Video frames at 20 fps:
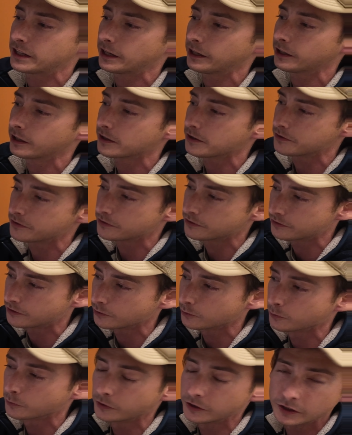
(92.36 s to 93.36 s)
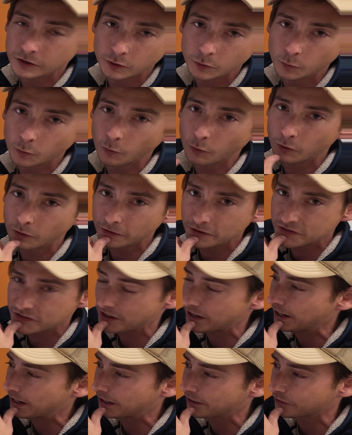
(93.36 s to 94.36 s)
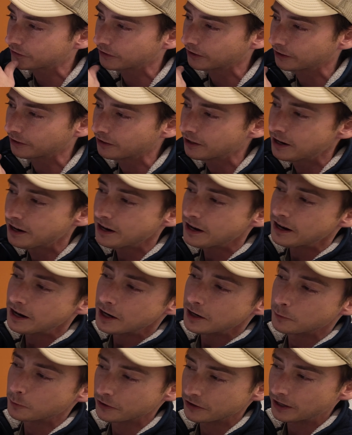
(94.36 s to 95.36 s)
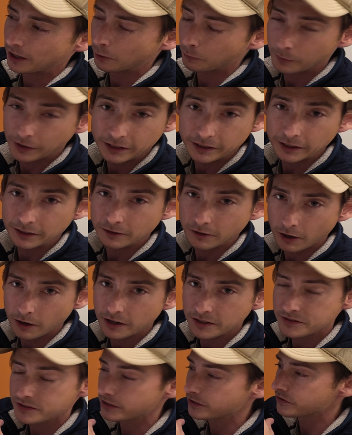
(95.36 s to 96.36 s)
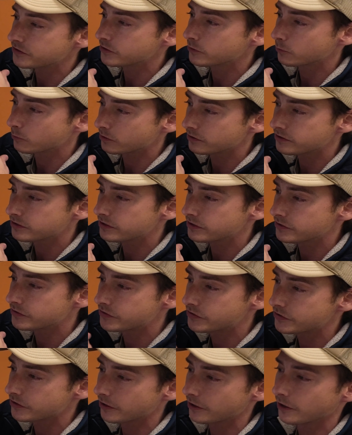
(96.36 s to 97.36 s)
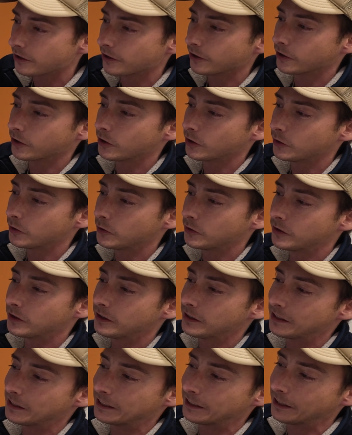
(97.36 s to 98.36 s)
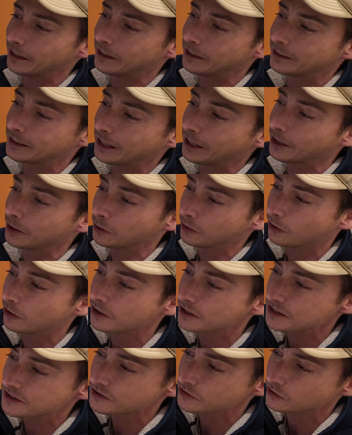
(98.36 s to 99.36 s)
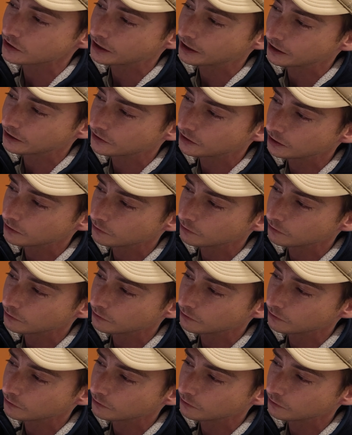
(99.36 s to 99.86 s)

can't do the New Orleans accent without making nonsense noises, and I can't